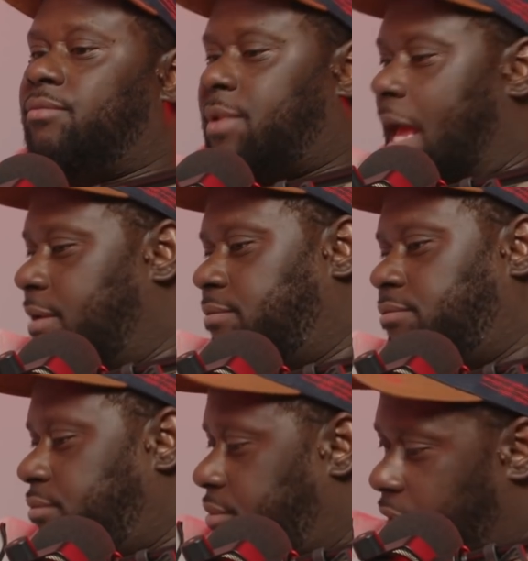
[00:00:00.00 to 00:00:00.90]
that
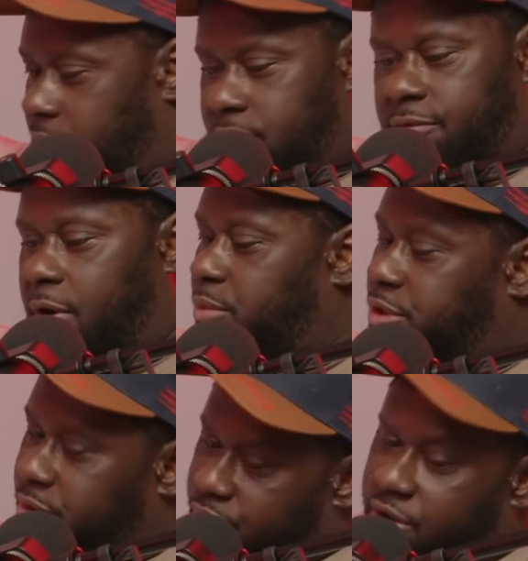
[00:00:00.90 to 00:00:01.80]
and fuck with
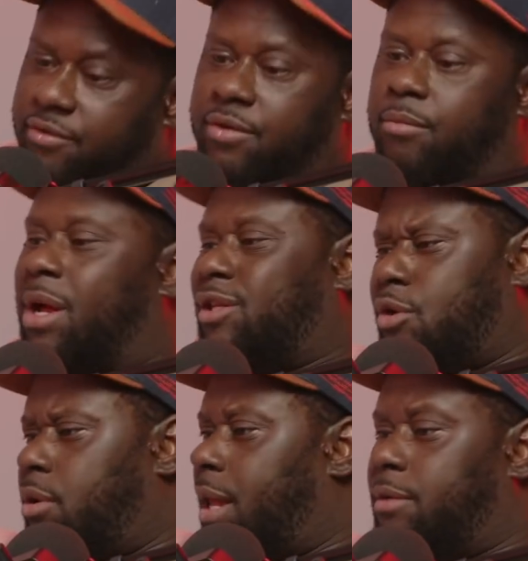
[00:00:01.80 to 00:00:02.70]
your breathing. My
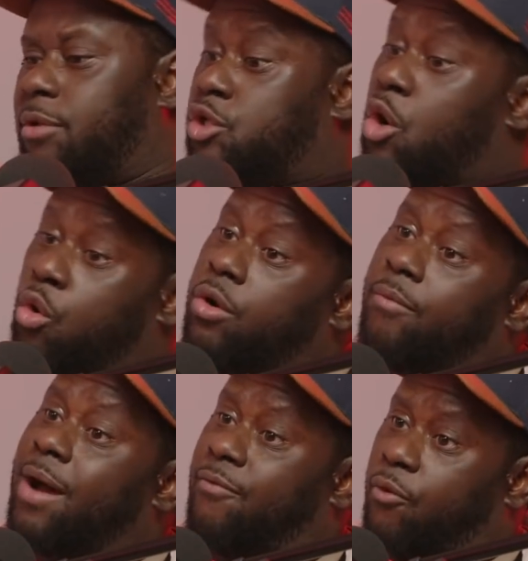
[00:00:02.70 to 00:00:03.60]
tone, like the tone of
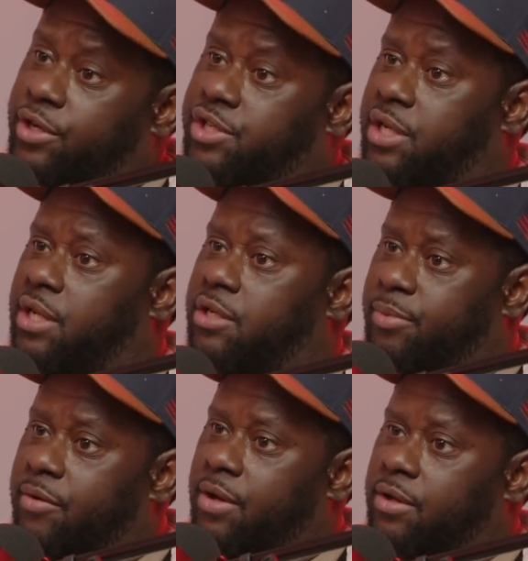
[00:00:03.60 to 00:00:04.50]
my voice changed.
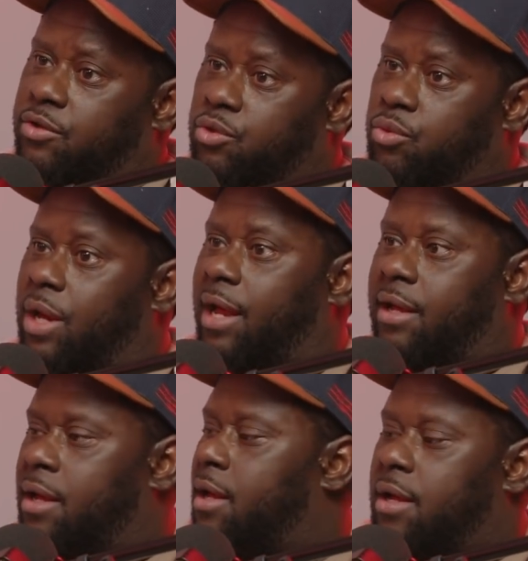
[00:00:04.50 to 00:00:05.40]
Period. Too. Like
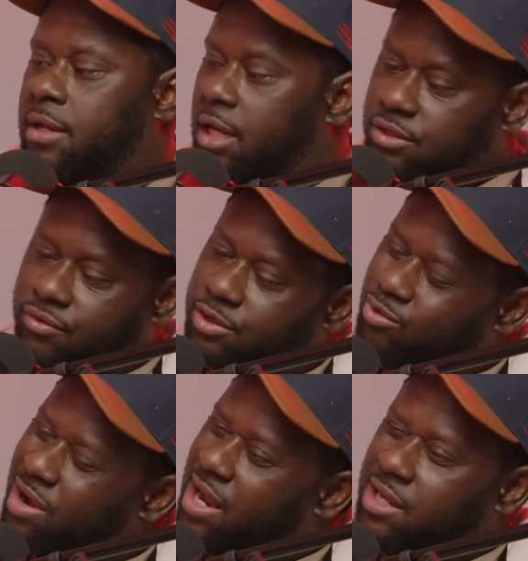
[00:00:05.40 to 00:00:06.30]
that's the reason
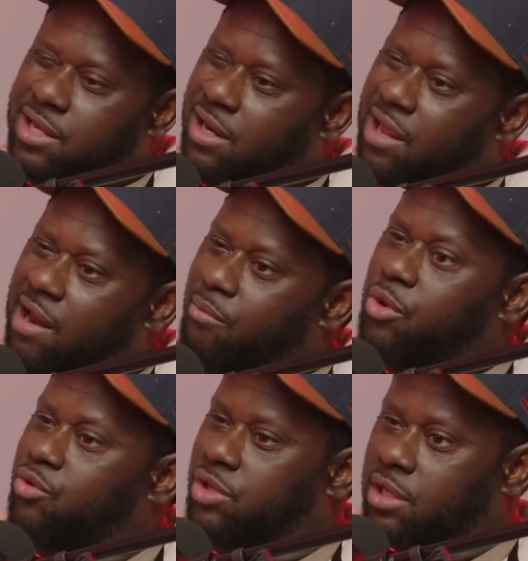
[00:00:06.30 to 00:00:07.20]
why I ain't did a lot of
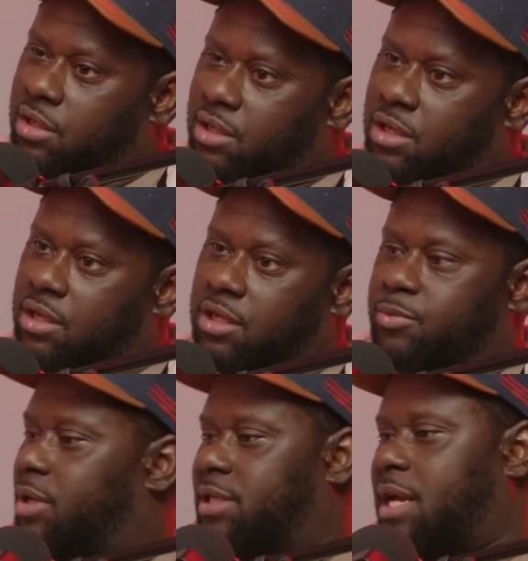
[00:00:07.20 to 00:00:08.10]
music. Mm-hmm. It's
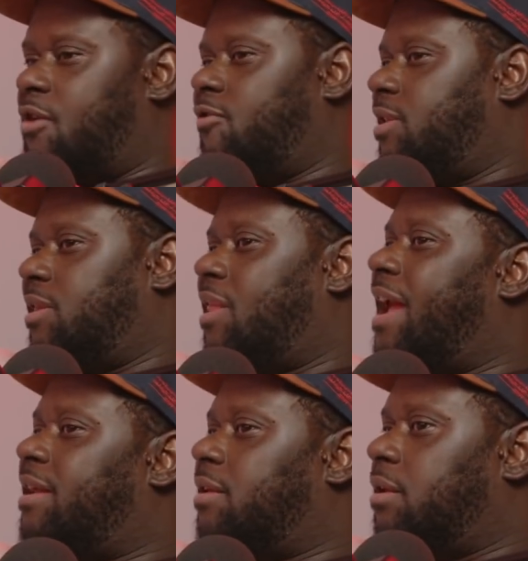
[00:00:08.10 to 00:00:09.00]
because I don't really
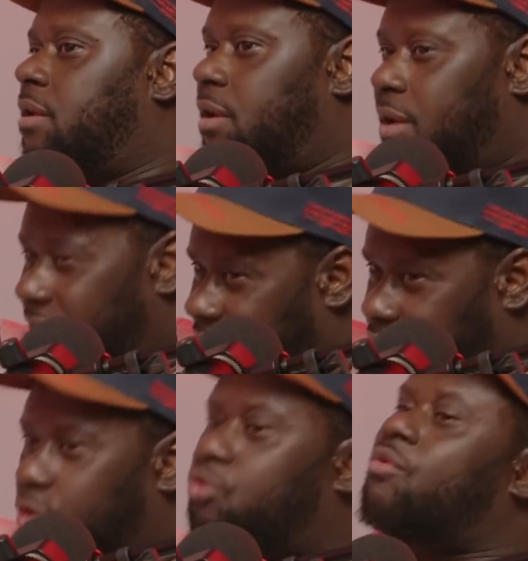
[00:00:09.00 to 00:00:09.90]
like it. Mm-hmm. It's a
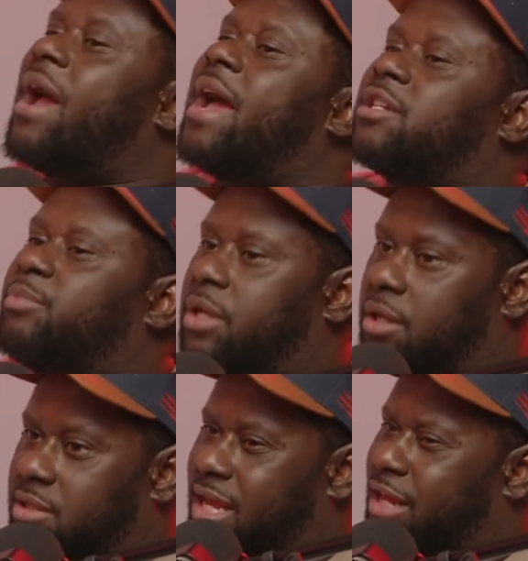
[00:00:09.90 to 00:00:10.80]
little raspy. It
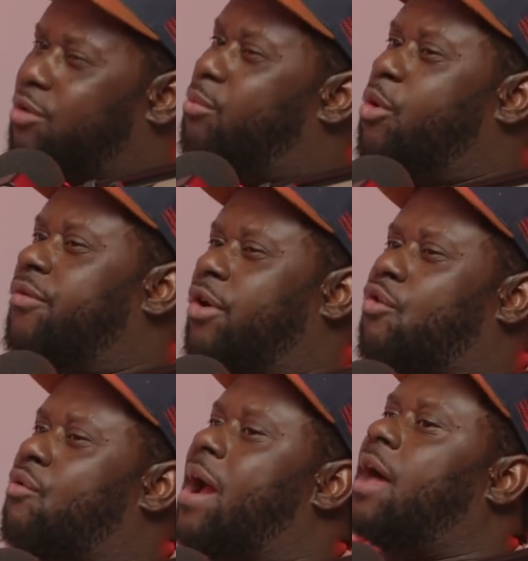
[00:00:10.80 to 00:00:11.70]
sounds like a more of a
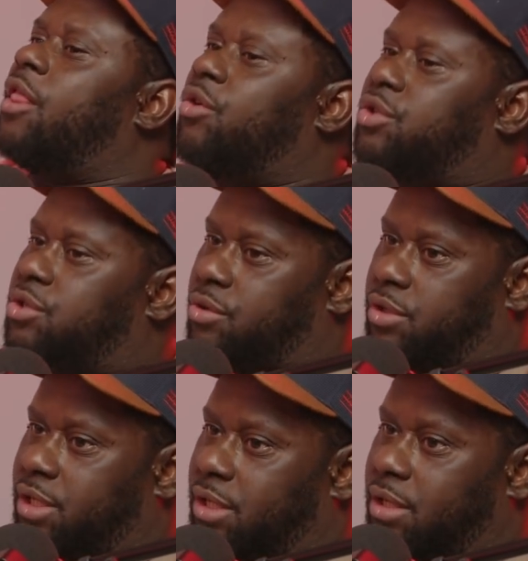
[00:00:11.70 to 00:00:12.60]
growl on certain
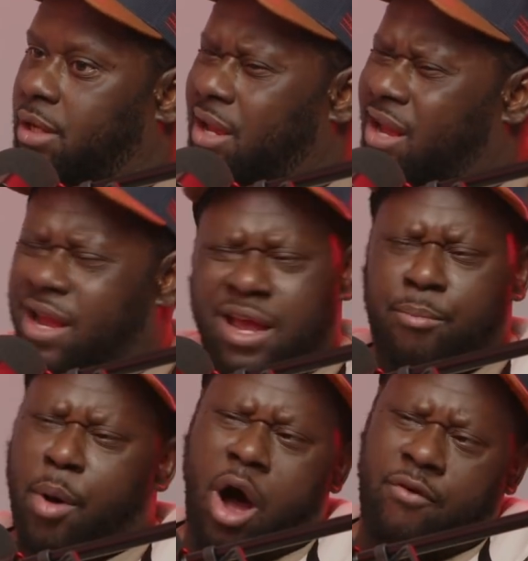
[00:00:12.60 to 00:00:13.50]
shit. Mm-hmm. It
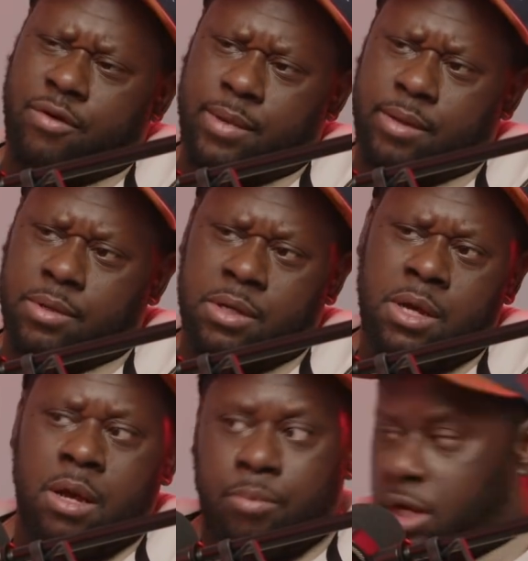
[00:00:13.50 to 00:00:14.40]
bother me
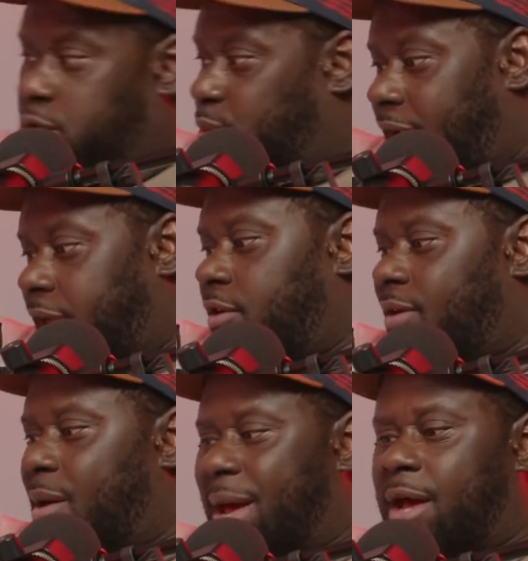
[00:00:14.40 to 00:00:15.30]
because when I get
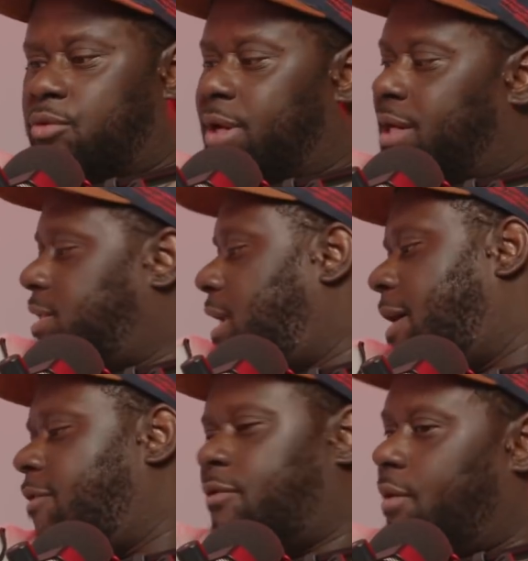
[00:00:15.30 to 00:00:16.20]
around battle niggas and I
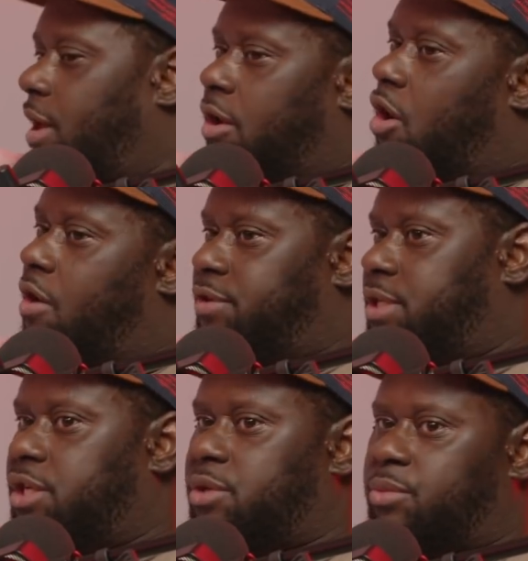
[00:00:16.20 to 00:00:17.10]
have a regular
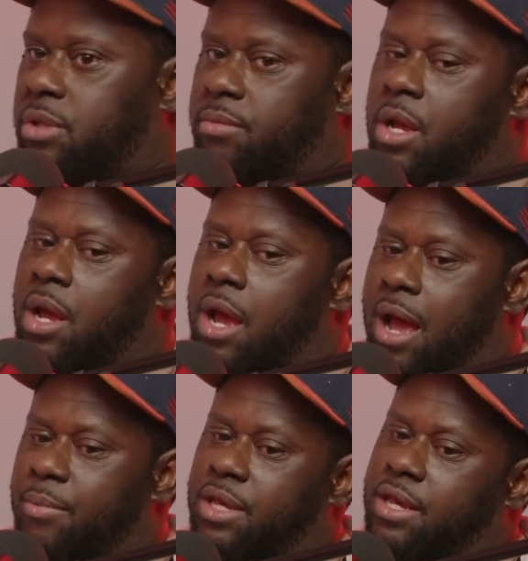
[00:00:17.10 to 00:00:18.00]
conversation with them, I
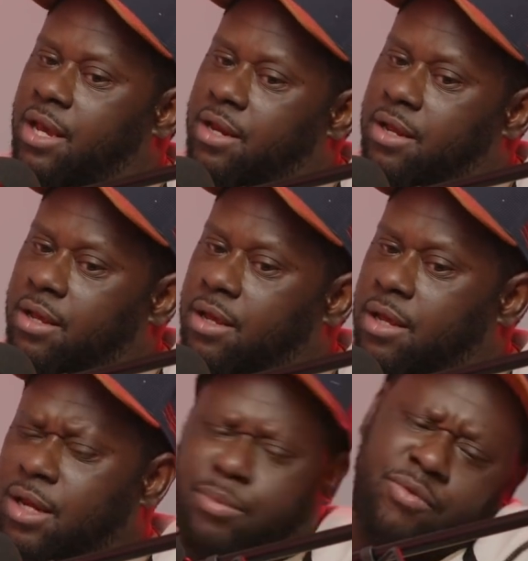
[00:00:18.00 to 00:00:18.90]
be kicking it
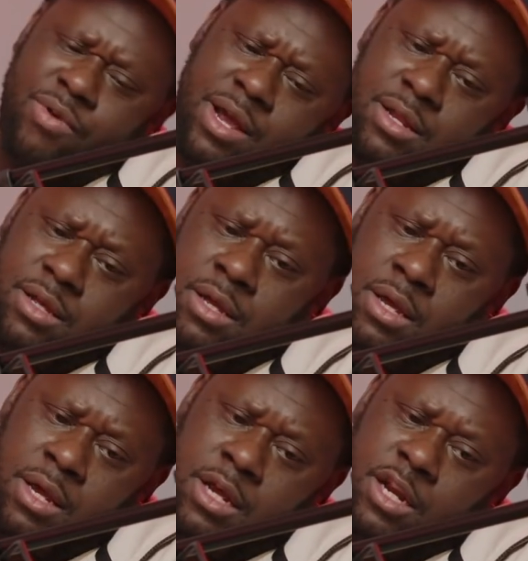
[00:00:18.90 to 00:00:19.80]
and it be regular.
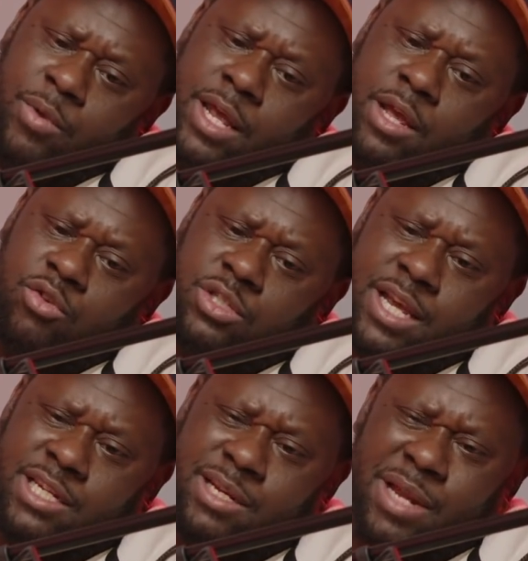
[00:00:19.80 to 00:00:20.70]
Then when they get on
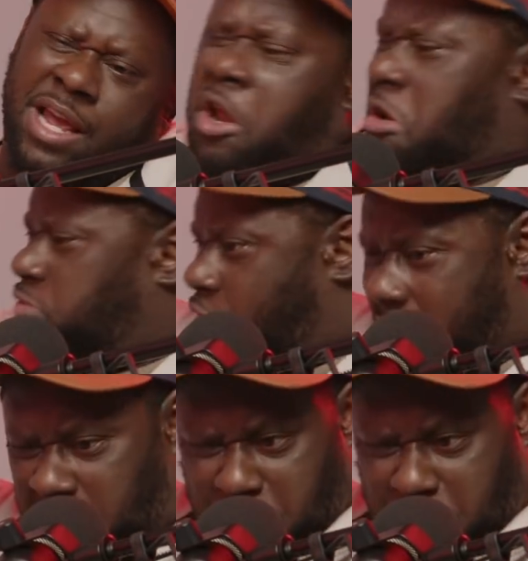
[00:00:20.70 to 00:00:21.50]
stage, they be like, Rex